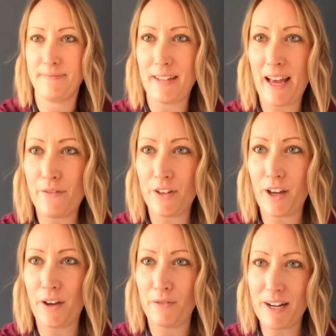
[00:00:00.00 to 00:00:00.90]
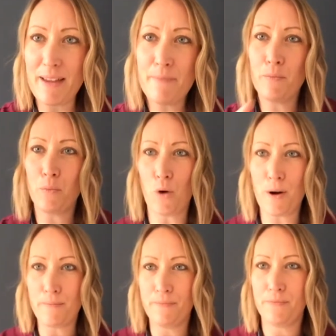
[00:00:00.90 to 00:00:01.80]
Have a go. Ready?
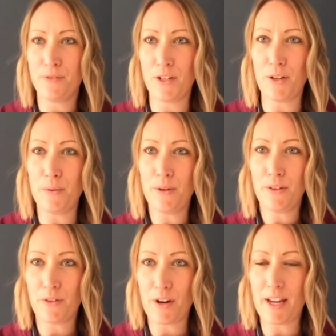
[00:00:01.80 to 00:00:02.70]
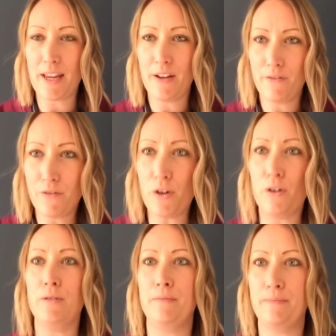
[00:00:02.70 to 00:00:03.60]
1, 2, 3,
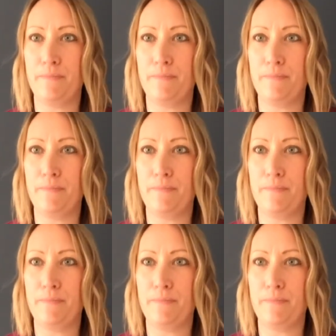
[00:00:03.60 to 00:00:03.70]
4.